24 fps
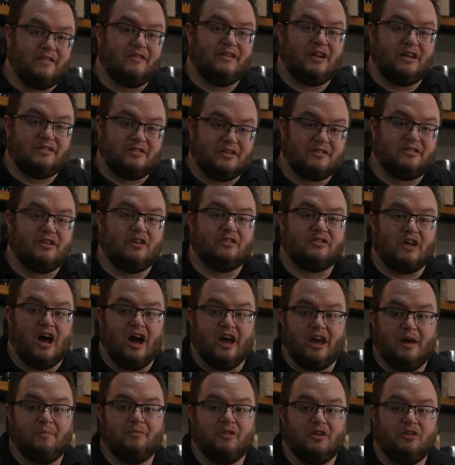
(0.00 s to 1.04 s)
Even at 6 years,
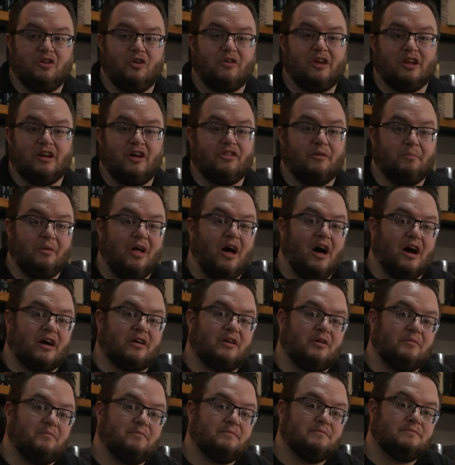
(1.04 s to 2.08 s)
I am the new kid on the
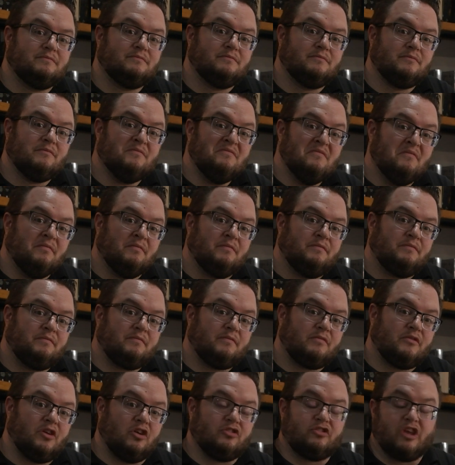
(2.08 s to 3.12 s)
block.
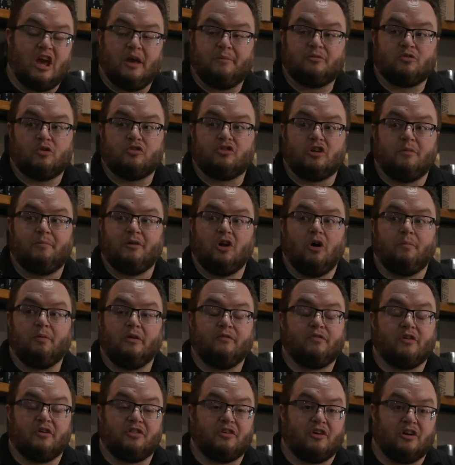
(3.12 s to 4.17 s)
There's game stores that have been
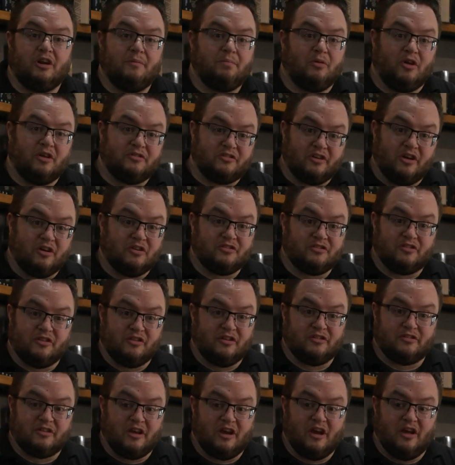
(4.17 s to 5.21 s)
open for 30 plus years in
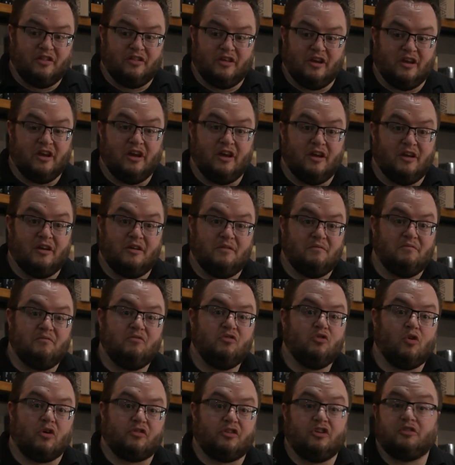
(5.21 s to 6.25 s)
the
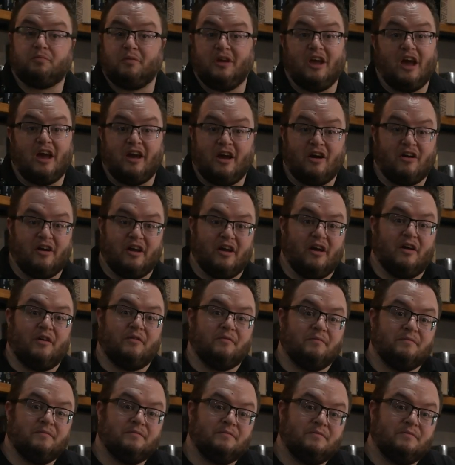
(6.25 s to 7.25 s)
Northeast PA area.